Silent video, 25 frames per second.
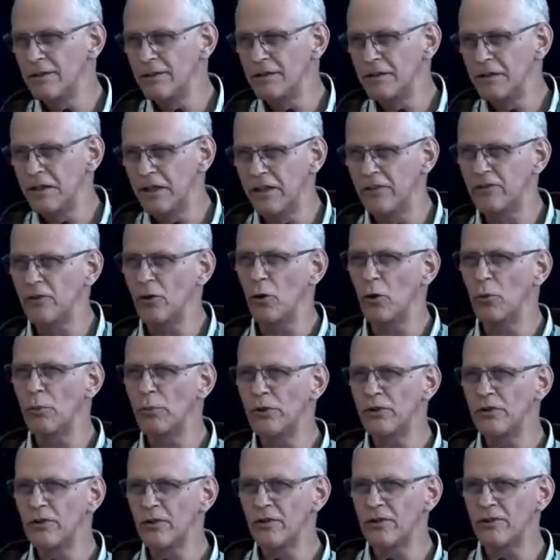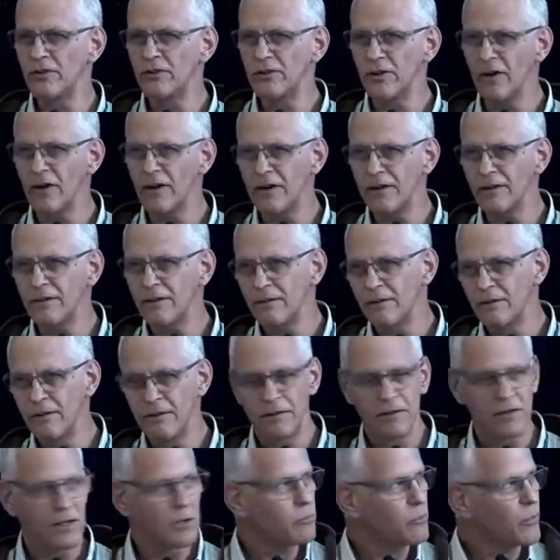It's open to the sun.
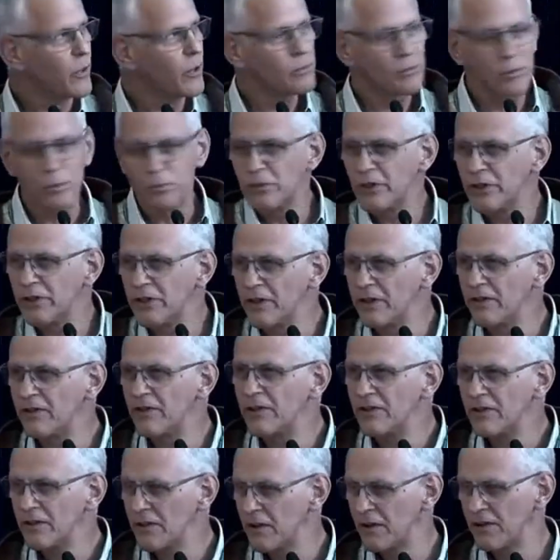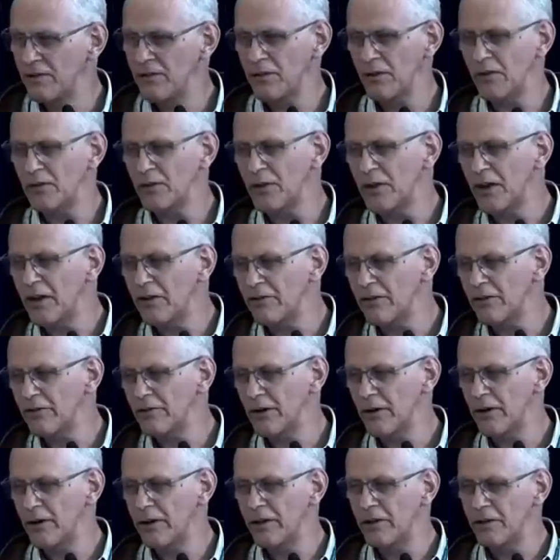It probably, in this case, doesn't have a
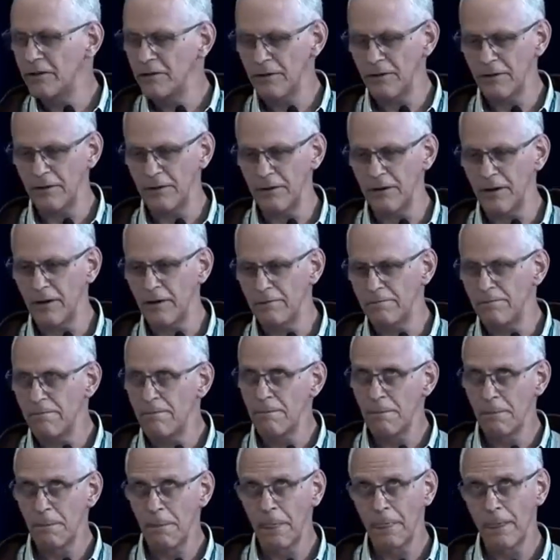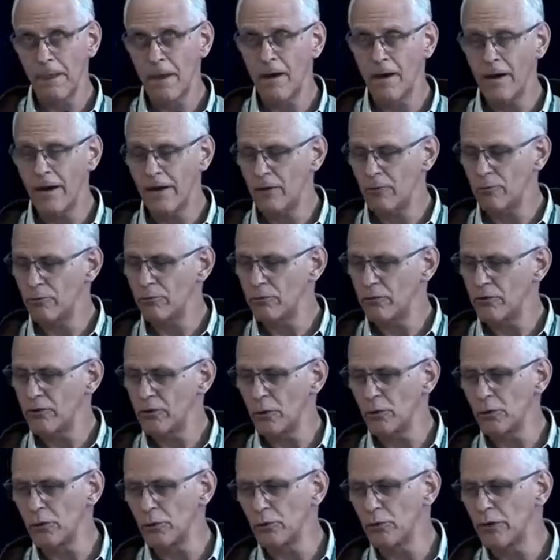very high
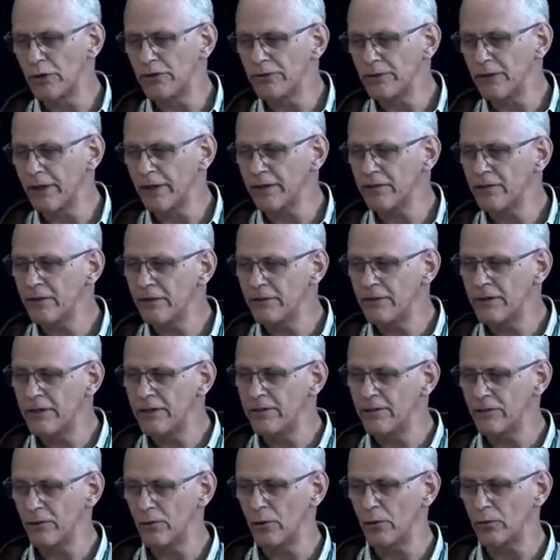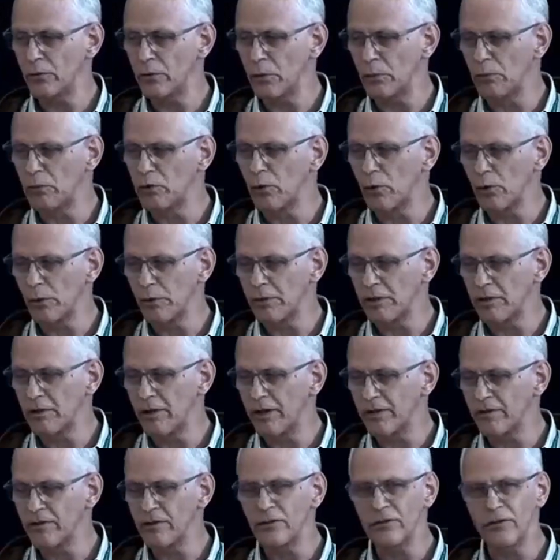solar reflectivity, so it's absorbing
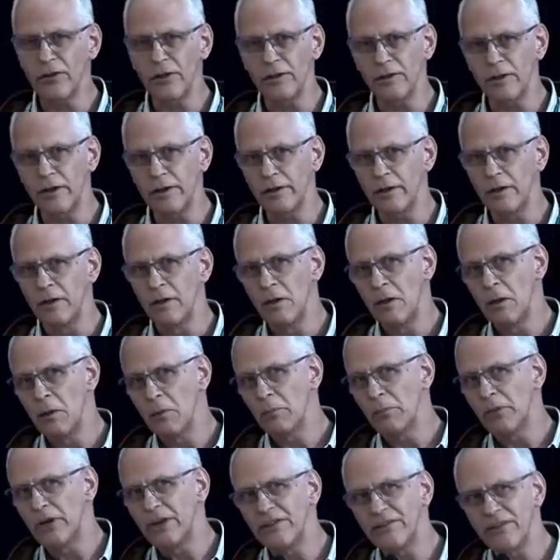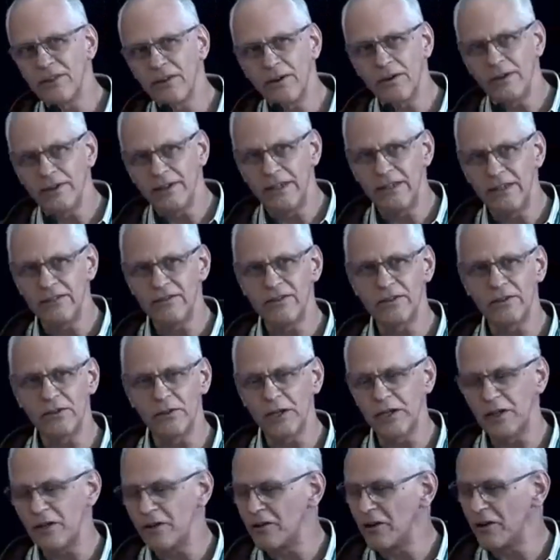lots of sunlight, but it's
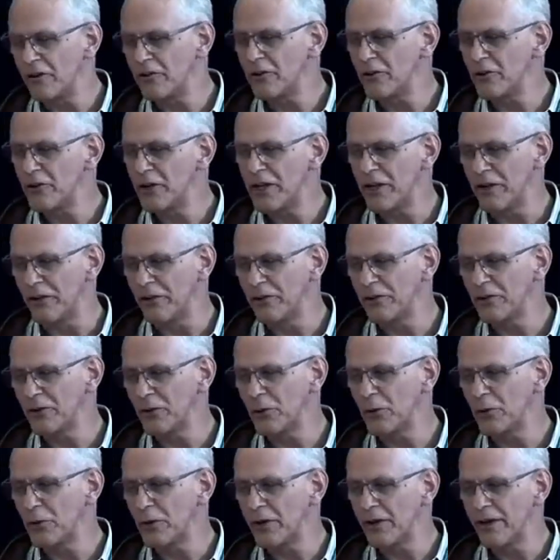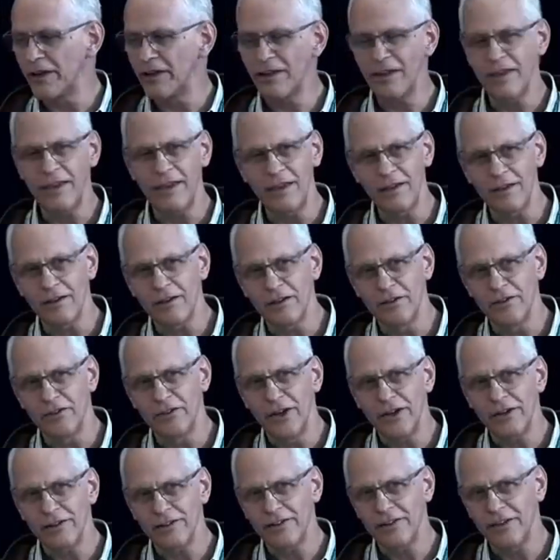insulated underneath, so it can't
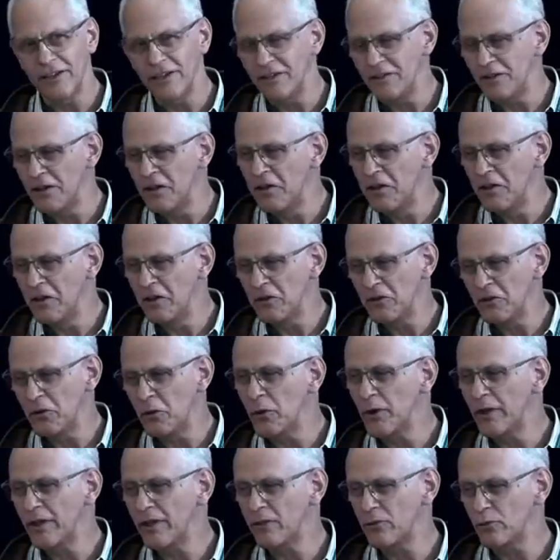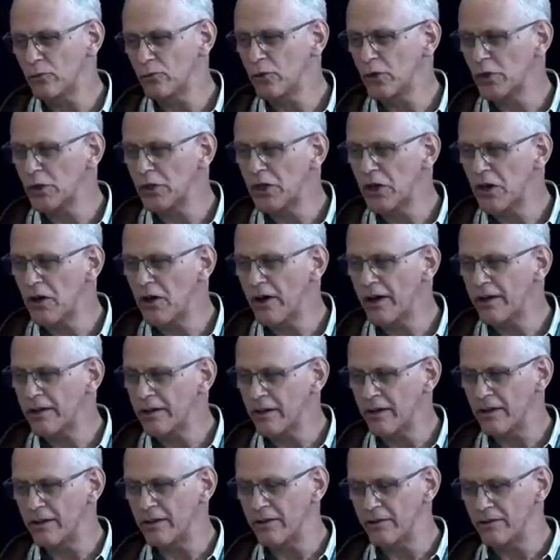conduct heat, so it gets really hot
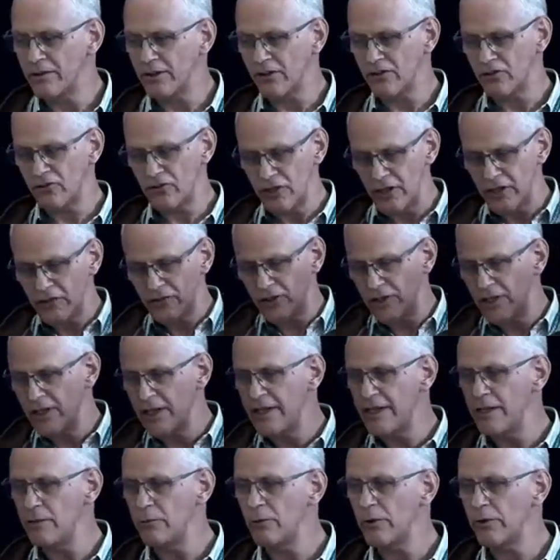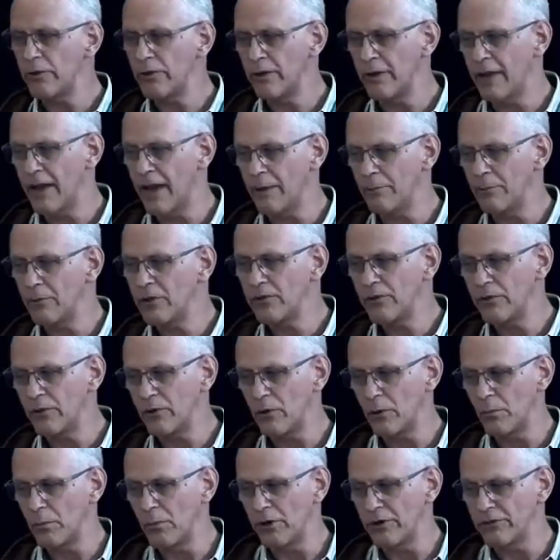and it's exchanging heat with the
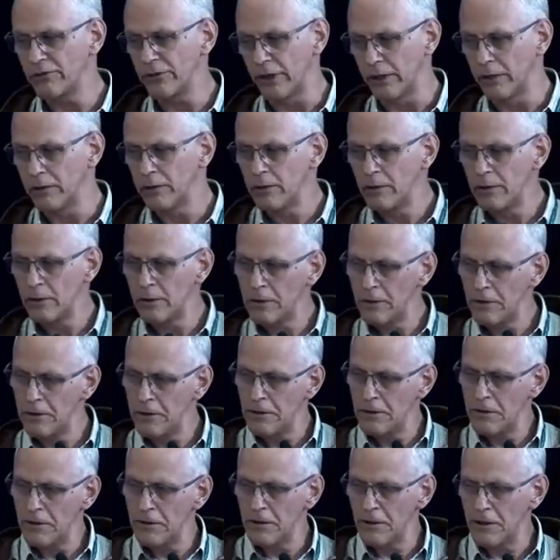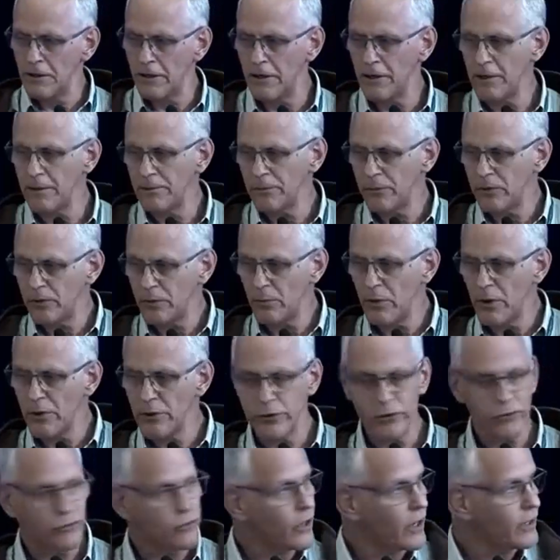atmosphere above it. Some
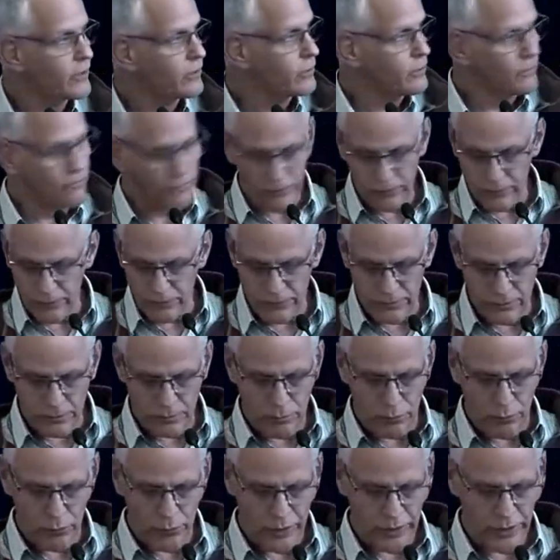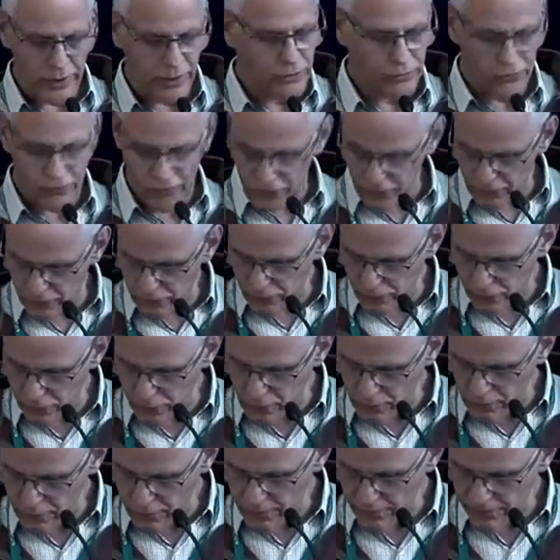other dry surfaces I'll point out
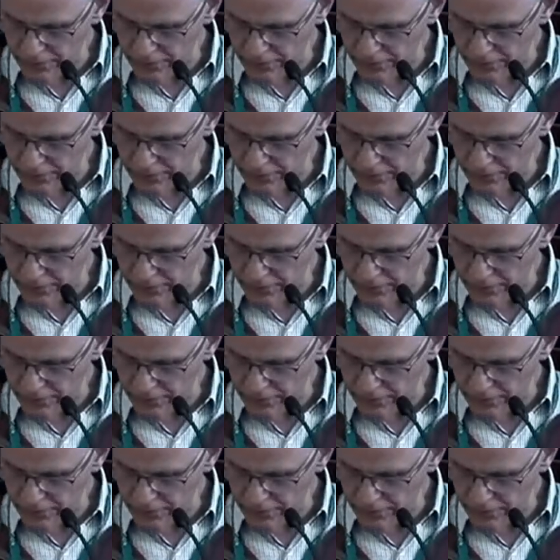too, if